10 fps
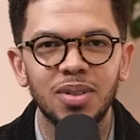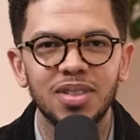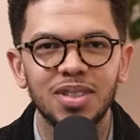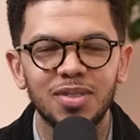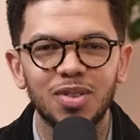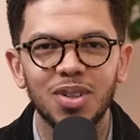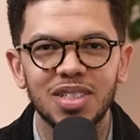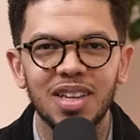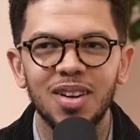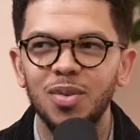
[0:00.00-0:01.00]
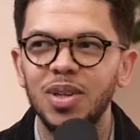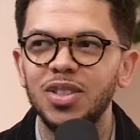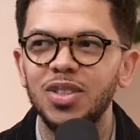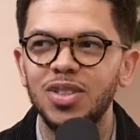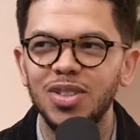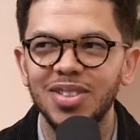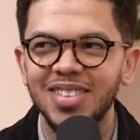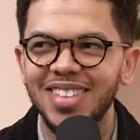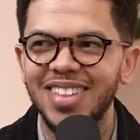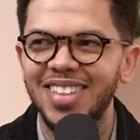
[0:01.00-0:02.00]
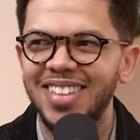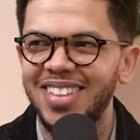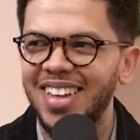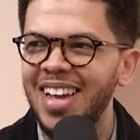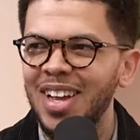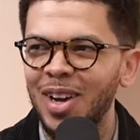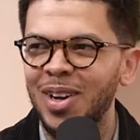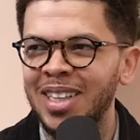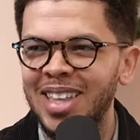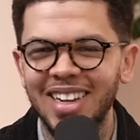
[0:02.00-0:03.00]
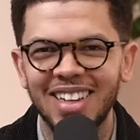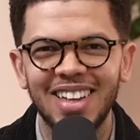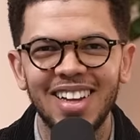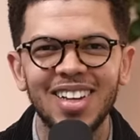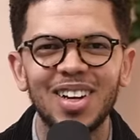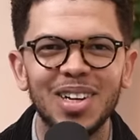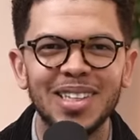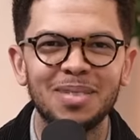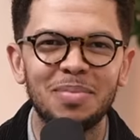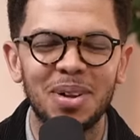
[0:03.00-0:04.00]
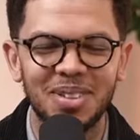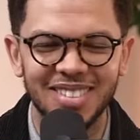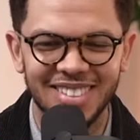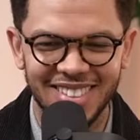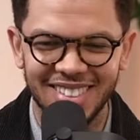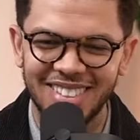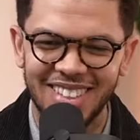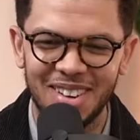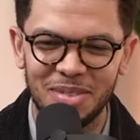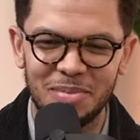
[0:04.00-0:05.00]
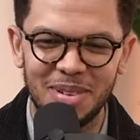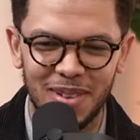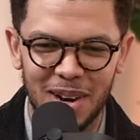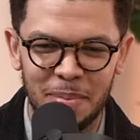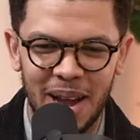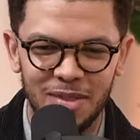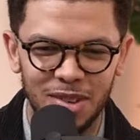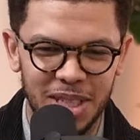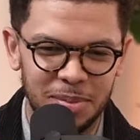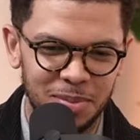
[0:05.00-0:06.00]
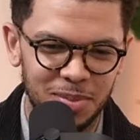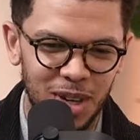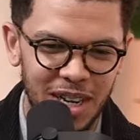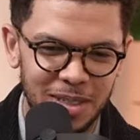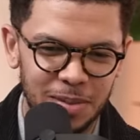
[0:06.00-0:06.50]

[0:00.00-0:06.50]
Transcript: So, of course, they don't want you to look at the polls, because that would be very bad for them, right?